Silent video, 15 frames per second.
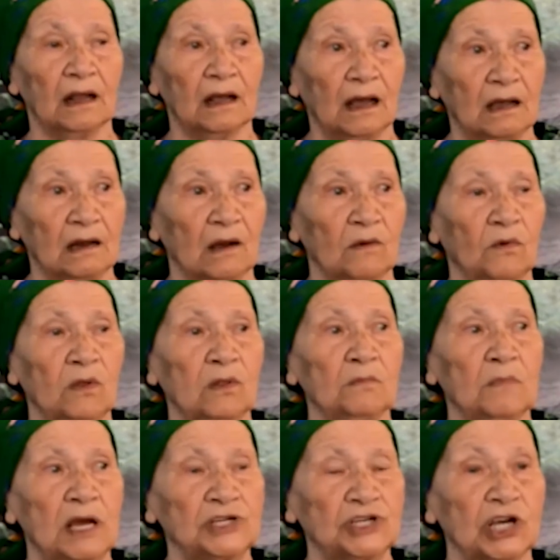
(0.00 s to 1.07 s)
How to
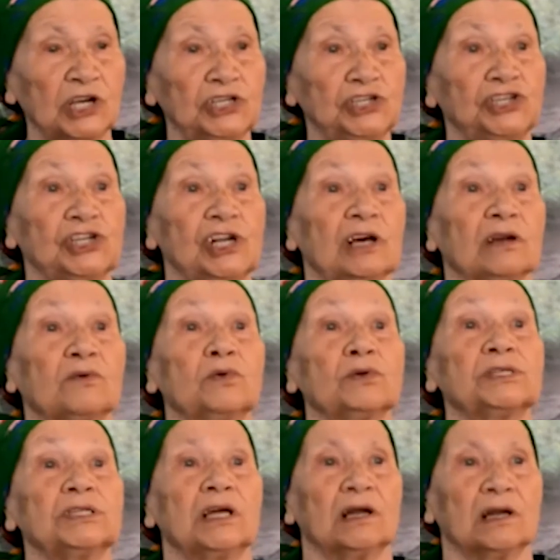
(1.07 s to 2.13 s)
learn like this?
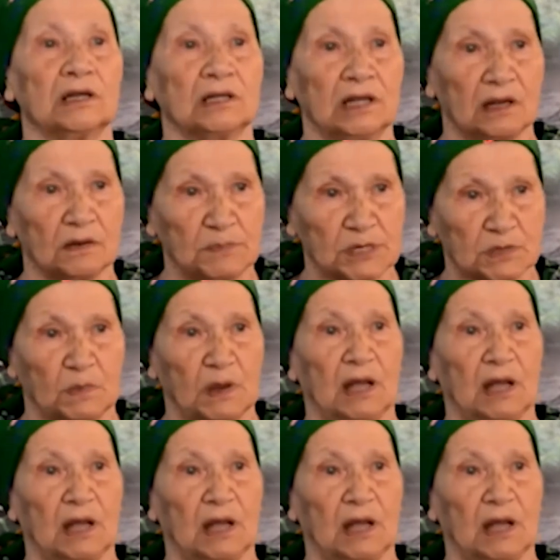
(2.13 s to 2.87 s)
Learn what?